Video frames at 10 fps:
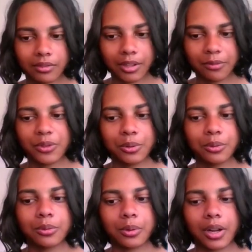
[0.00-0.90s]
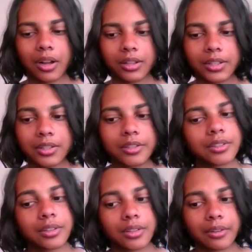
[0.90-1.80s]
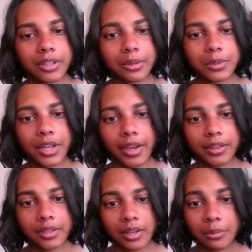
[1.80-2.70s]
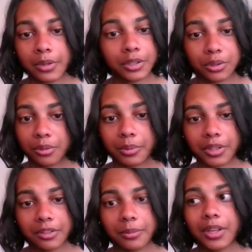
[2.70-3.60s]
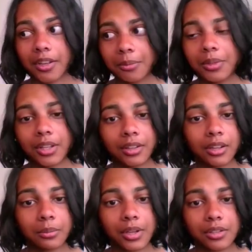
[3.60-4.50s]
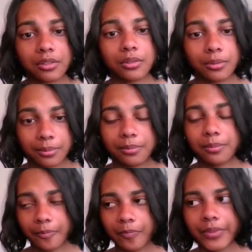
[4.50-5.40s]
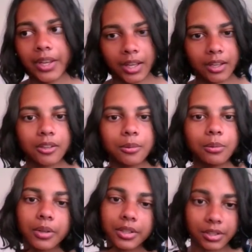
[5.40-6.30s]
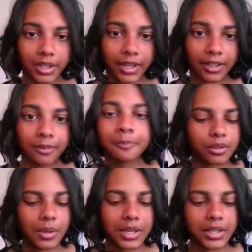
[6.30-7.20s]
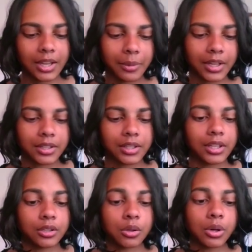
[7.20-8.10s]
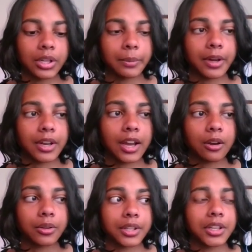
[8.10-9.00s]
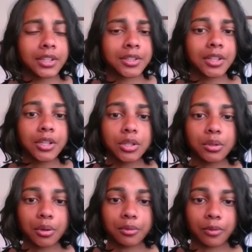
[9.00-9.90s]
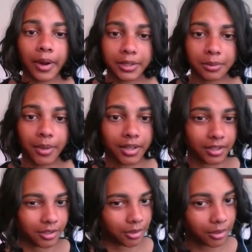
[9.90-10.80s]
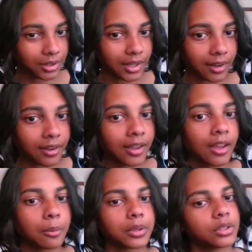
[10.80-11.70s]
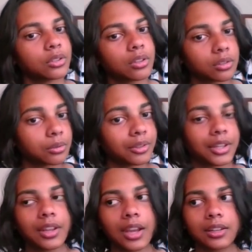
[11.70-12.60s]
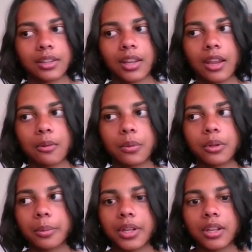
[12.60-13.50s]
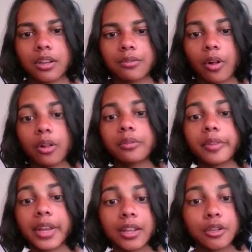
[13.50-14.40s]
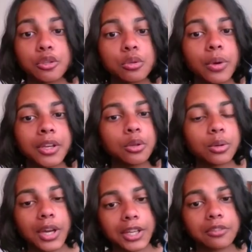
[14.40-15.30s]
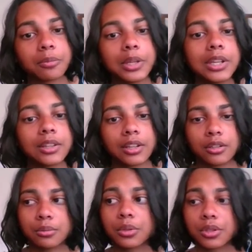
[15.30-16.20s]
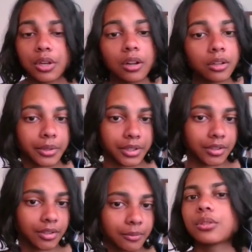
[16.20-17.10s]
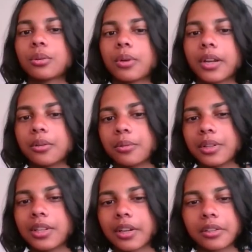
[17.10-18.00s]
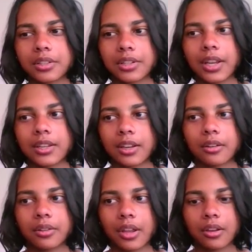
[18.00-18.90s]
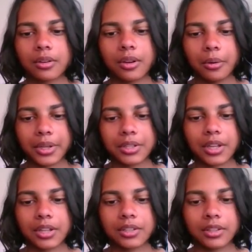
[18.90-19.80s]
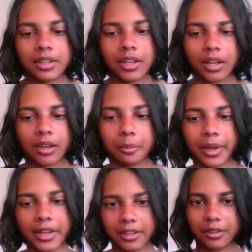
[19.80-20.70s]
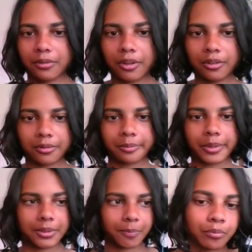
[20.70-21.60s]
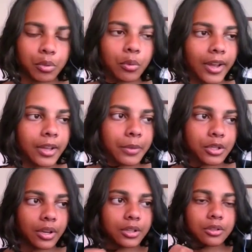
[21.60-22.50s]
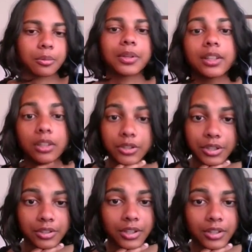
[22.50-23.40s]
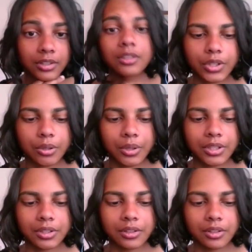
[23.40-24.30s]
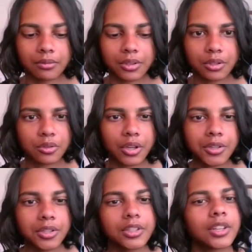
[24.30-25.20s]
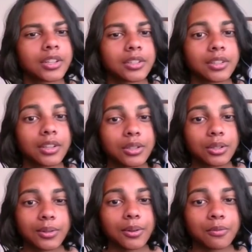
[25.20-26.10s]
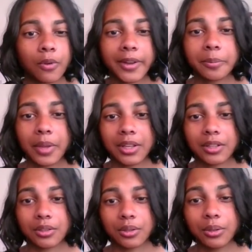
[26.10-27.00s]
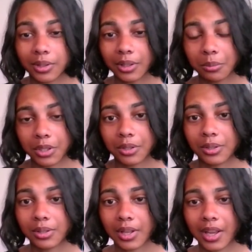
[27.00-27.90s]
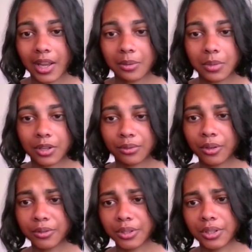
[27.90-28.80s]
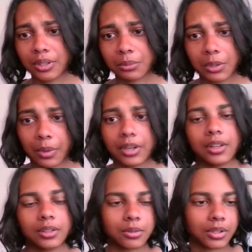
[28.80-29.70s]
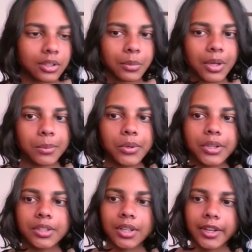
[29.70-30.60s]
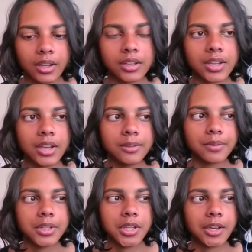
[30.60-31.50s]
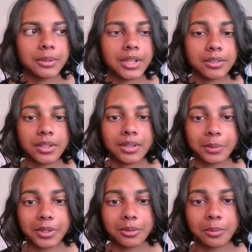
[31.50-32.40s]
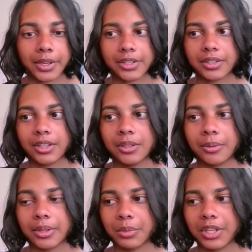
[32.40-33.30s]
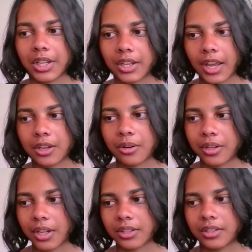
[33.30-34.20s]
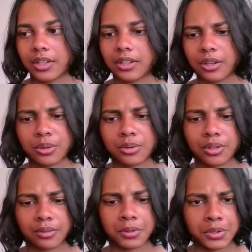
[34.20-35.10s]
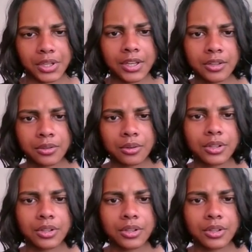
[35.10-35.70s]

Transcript: If you are listening to the stuff that I'm saying in the summary and you don't believe me, I'm playing the animation. You will want to die. So her dad basically is talking about how the extinction of white men is a good thing, but not only that, they will be evolving into a new kind of being that is more tolerant. So I don't really understand how they could go extinct and then like come back and evolve, but why am I trying to apply logic to this? So it's the destruction and extinction of white men is a good thing because they can be evolved into something better. That's really the main point. And it's kind of funny how an SJW might see you and be like, hey, you're a Nazi, and accuse you of eugenics